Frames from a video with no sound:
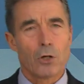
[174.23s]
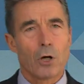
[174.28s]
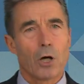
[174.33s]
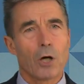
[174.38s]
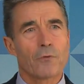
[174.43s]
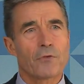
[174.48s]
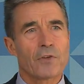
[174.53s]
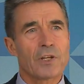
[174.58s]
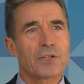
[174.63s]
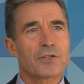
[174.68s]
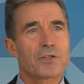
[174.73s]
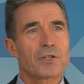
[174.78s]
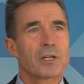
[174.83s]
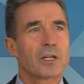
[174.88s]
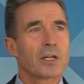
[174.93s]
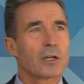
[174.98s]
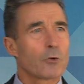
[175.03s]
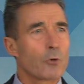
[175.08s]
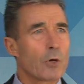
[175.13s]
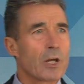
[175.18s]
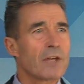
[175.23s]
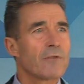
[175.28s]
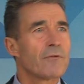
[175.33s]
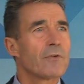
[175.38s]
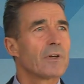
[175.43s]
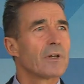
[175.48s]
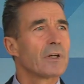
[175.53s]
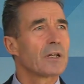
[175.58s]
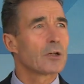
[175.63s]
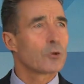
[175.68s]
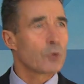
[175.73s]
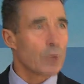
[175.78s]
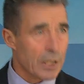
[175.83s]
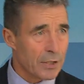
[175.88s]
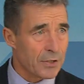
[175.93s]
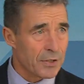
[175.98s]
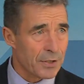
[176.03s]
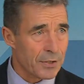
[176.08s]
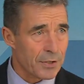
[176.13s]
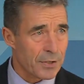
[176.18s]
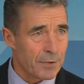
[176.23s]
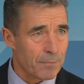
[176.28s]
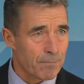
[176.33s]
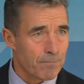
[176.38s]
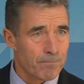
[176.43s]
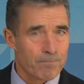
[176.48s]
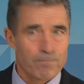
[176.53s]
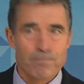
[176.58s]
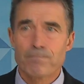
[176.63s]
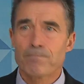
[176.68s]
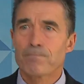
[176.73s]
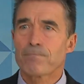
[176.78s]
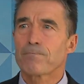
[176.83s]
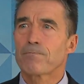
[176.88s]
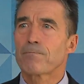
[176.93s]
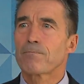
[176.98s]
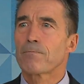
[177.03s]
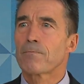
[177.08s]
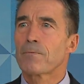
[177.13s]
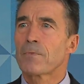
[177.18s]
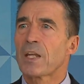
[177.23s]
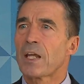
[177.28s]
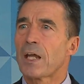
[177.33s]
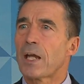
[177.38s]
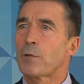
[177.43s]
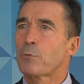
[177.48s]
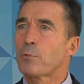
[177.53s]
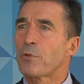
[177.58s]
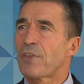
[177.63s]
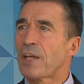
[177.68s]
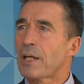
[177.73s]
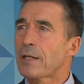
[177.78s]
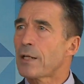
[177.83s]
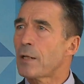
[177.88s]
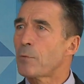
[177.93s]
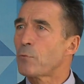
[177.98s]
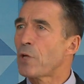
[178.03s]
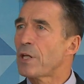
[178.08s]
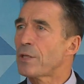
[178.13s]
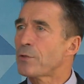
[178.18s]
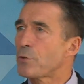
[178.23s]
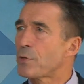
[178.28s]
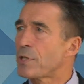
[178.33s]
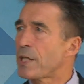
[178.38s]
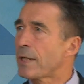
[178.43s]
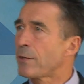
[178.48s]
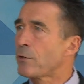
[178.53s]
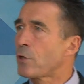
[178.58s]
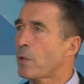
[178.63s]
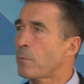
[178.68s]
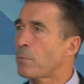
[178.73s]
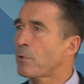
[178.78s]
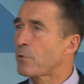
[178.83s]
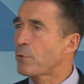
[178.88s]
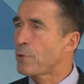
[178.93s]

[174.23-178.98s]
of this grave crisis. And with that, I'm ready to take a couple of